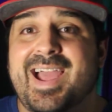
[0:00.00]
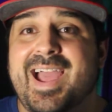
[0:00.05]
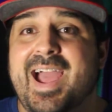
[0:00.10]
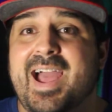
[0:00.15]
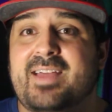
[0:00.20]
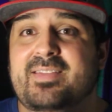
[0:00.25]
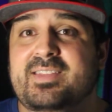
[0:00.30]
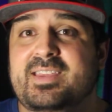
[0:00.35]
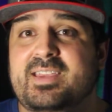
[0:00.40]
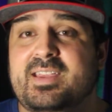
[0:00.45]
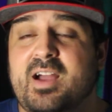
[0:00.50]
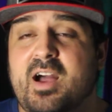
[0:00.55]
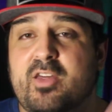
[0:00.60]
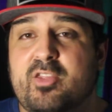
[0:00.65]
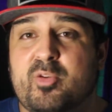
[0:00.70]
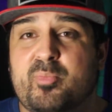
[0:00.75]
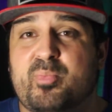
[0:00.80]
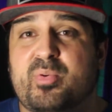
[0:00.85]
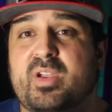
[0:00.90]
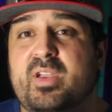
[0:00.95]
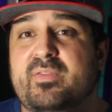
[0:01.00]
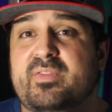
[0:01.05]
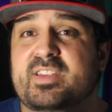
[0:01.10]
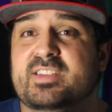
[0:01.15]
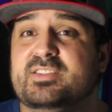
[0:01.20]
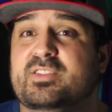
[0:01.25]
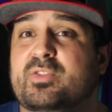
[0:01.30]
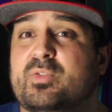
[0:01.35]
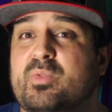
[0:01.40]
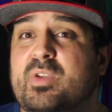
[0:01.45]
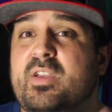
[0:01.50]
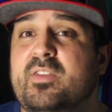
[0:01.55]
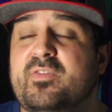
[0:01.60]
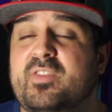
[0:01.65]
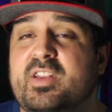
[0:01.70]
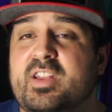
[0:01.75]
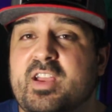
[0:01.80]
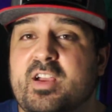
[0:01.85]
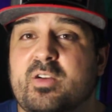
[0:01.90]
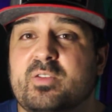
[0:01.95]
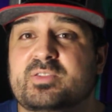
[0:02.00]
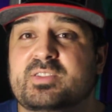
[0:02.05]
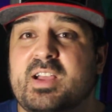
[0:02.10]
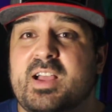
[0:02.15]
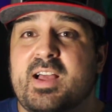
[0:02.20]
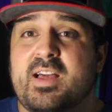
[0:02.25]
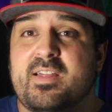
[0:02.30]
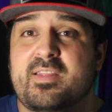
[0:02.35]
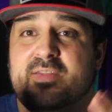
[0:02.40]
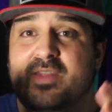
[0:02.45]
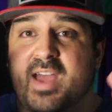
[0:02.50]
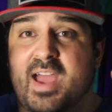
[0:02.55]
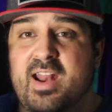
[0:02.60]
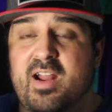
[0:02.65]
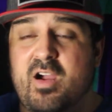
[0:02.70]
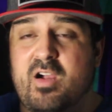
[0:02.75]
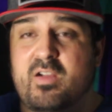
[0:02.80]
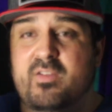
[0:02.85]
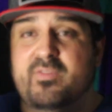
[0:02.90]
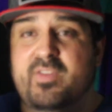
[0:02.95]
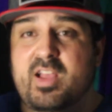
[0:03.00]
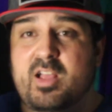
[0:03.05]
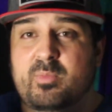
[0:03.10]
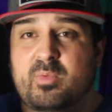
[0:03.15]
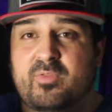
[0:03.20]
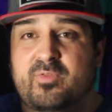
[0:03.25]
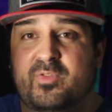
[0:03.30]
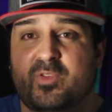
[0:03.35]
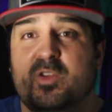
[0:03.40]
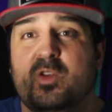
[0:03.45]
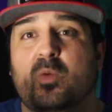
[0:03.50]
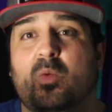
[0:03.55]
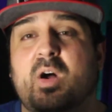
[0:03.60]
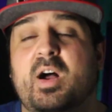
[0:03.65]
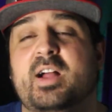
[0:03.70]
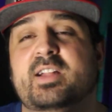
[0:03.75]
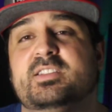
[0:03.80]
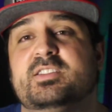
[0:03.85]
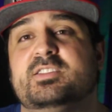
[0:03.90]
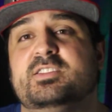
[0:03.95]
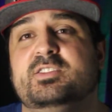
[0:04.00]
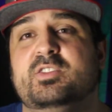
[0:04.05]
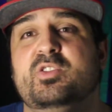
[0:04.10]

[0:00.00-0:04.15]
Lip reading: and the other previous 3 videos that are available for you to watch,